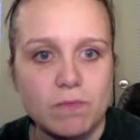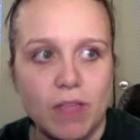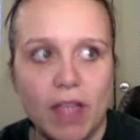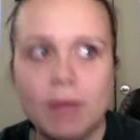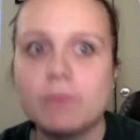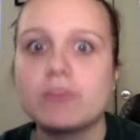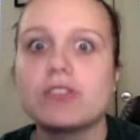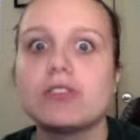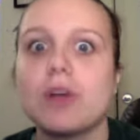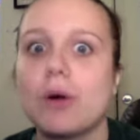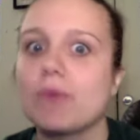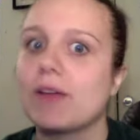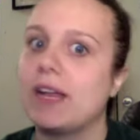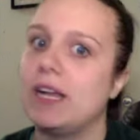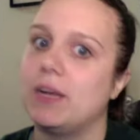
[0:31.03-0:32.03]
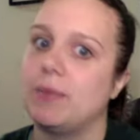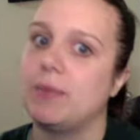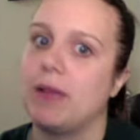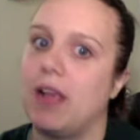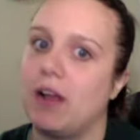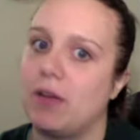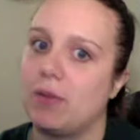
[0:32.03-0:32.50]
I'm so ready to
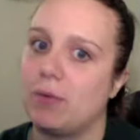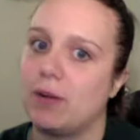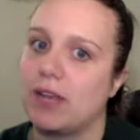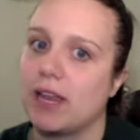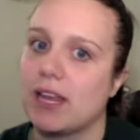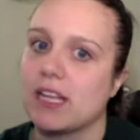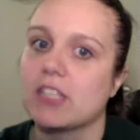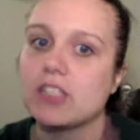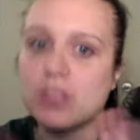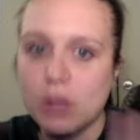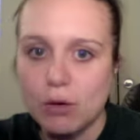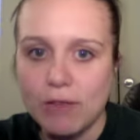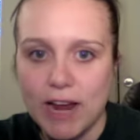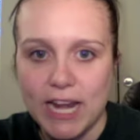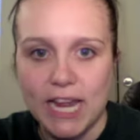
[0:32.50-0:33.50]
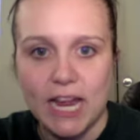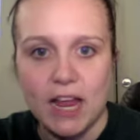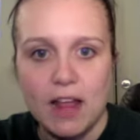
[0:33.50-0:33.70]
be out of the 180s. So ready.